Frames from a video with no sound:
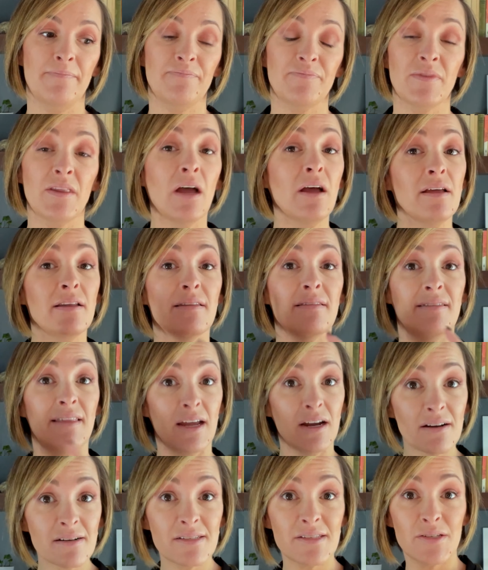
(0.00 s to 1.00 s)
not
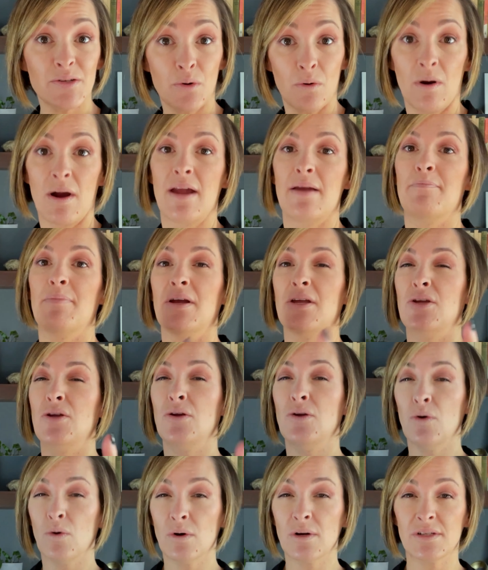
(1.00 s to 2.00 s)
their story, but
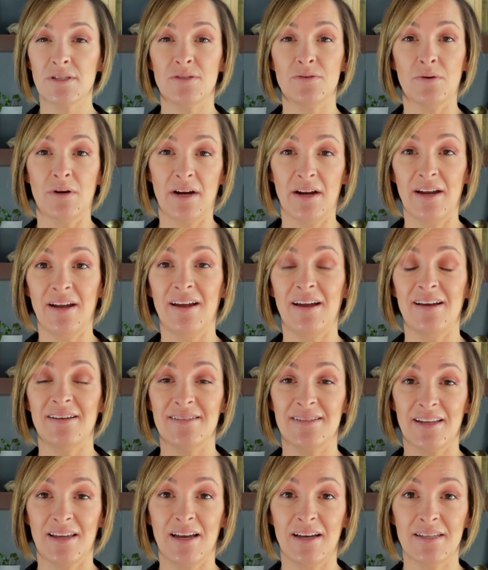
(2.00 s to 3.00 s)
your story as
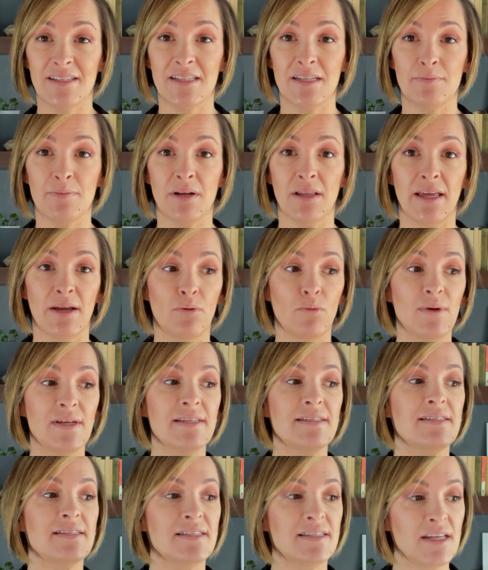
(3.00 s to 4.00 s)
the customer. Like, we
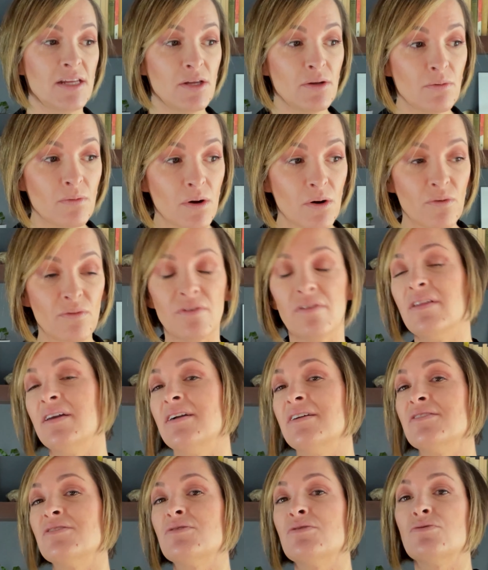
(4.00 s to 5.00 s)
see you over
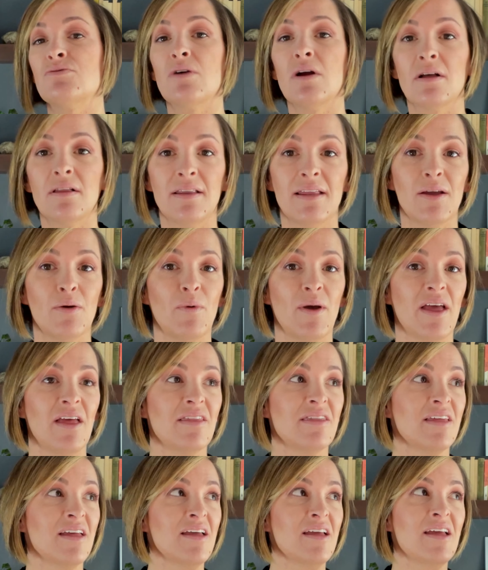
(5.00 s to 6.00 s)
there struggling
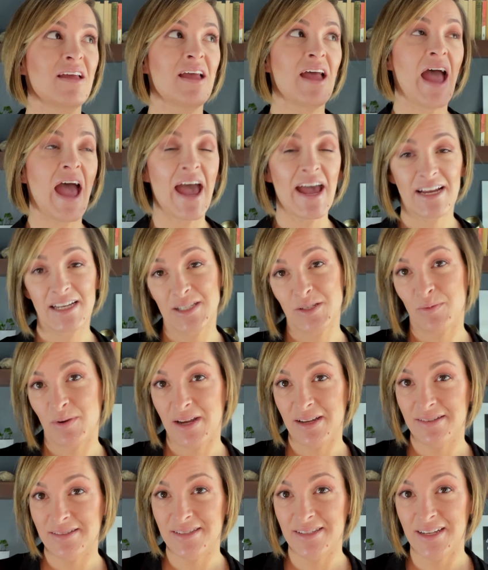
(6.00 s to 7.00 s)
with X, Y,
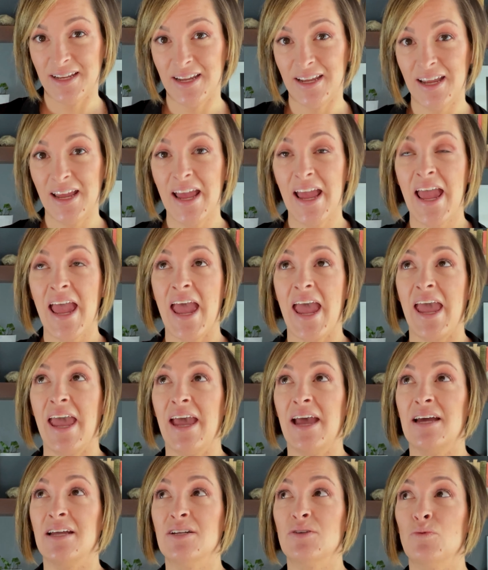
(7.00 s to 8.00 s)
and Z,
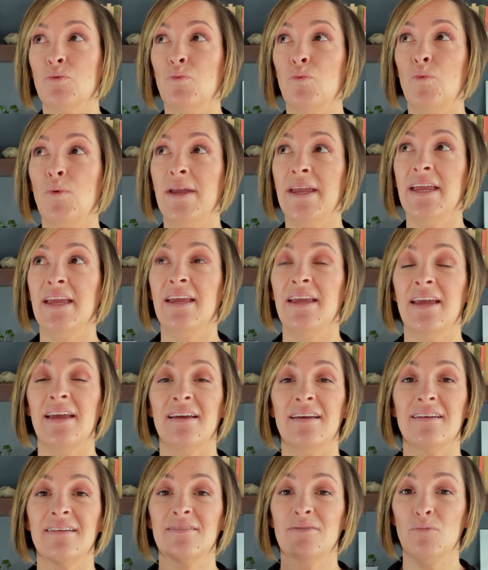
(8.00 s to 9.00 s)
and we
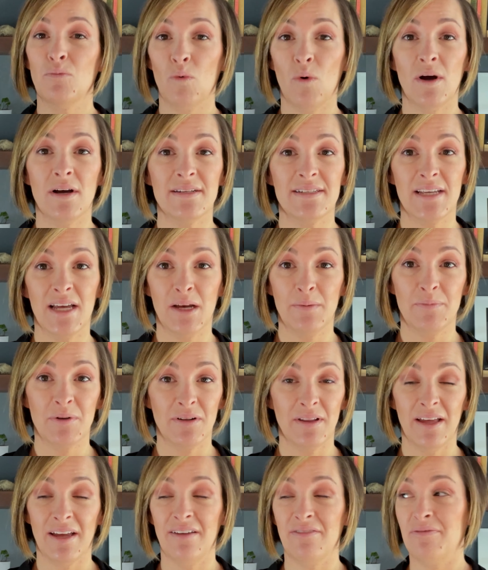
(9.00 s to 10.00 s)
want to help your
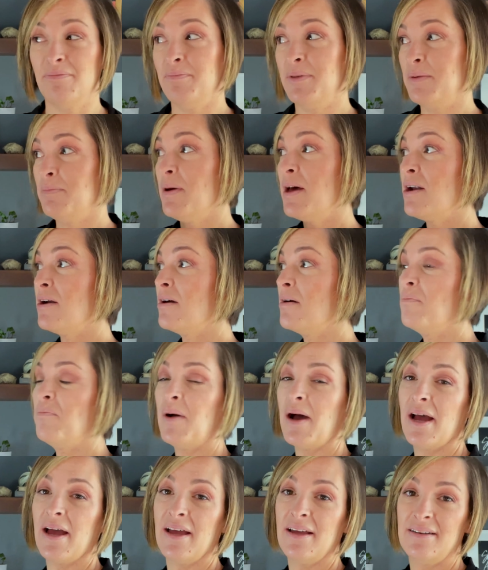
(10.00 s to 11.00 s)
life be better
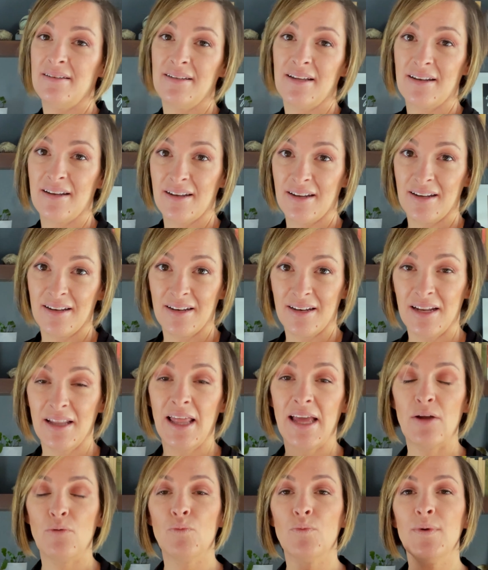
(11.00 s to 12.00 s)
by da da da da.
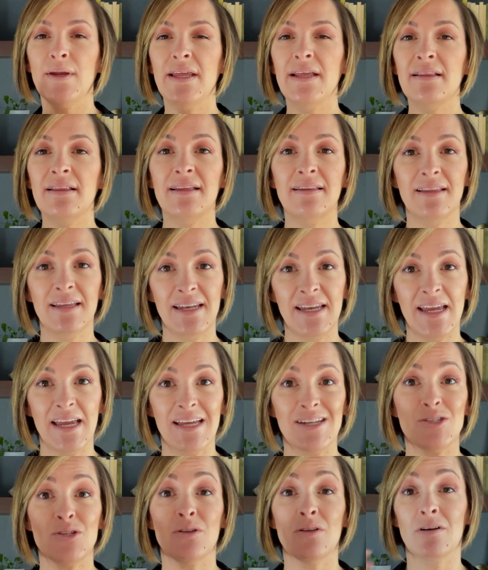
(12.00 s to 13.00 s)
Like, really leaning
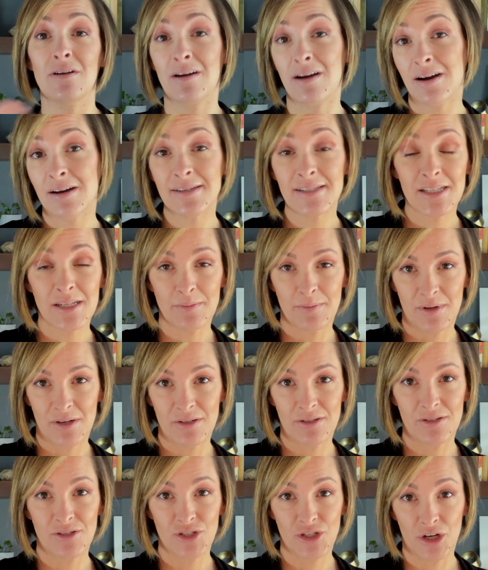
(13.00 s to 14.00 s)
into their
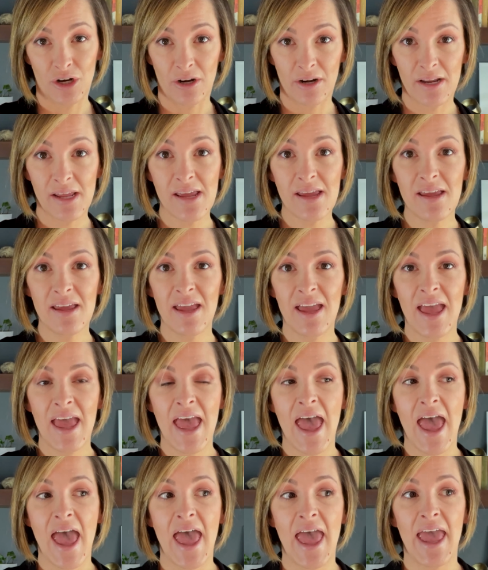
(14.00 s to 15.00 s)
customer's journey
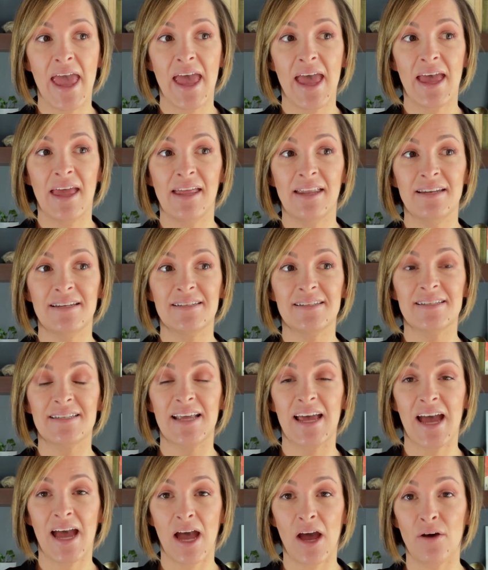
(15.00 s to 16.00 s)
and
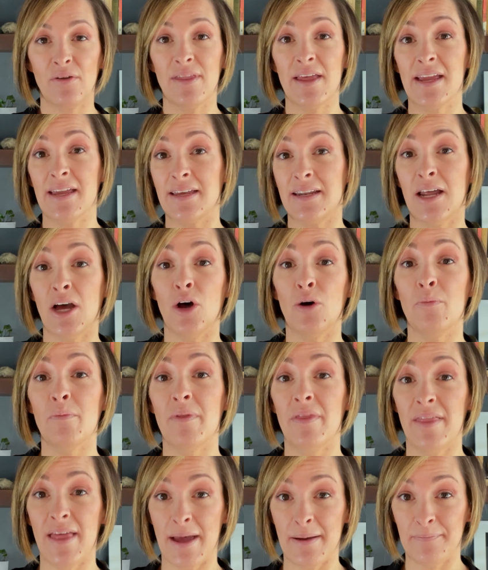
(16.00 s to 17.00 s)
how they can help
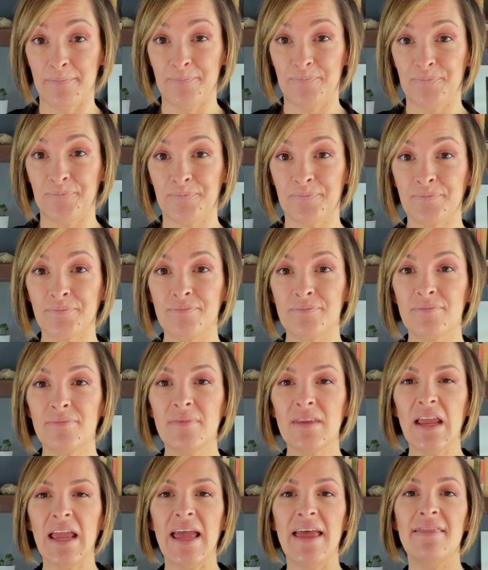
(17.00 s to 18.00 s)
them.
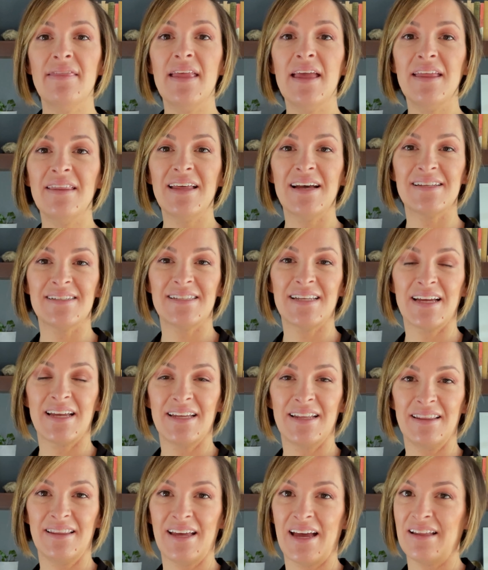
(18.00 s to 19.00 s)
And then that
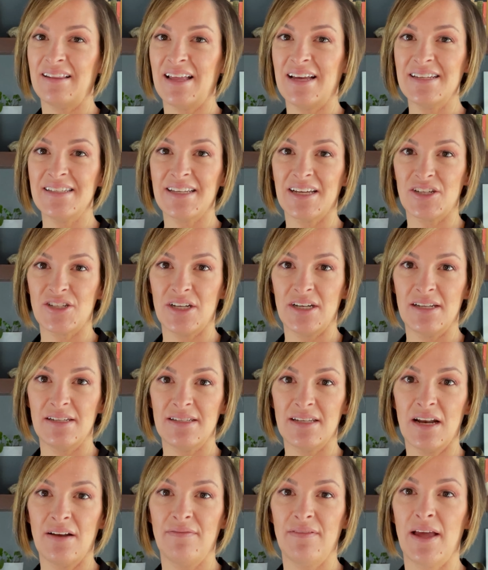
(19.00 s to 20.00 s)
last section,
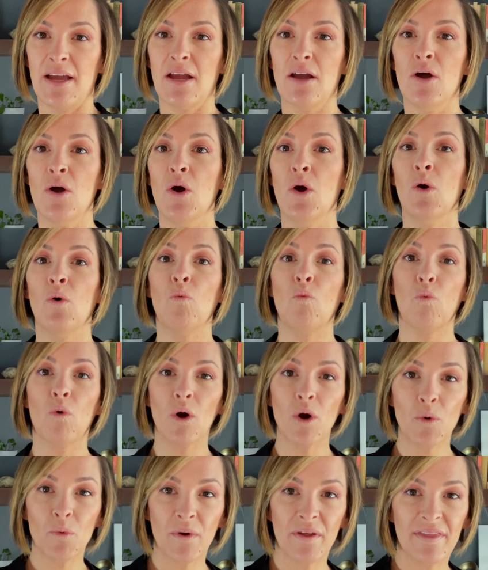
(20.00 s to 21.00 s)
instead of like
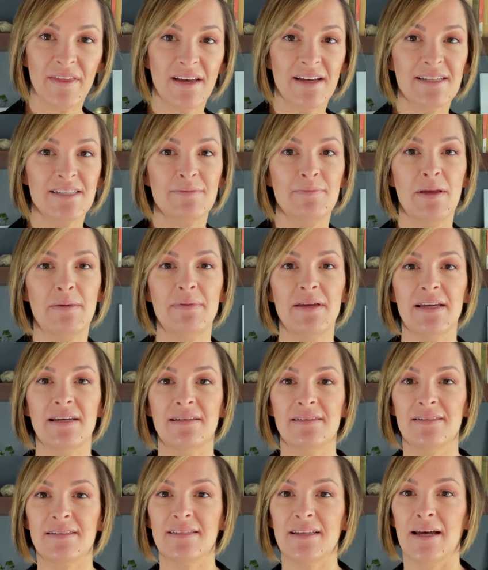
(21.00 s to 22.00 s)
work with us, maybe
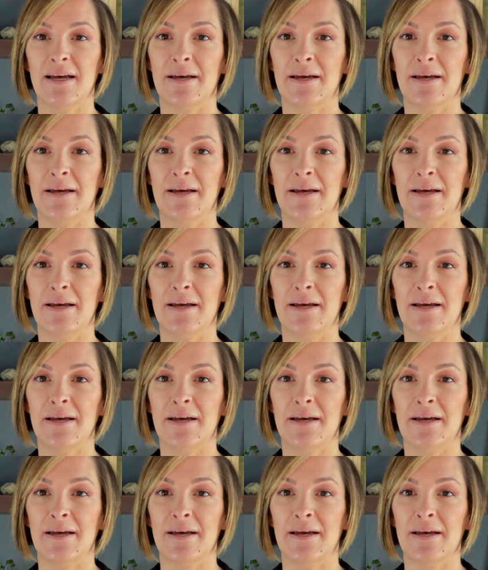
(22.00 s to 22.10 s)
it's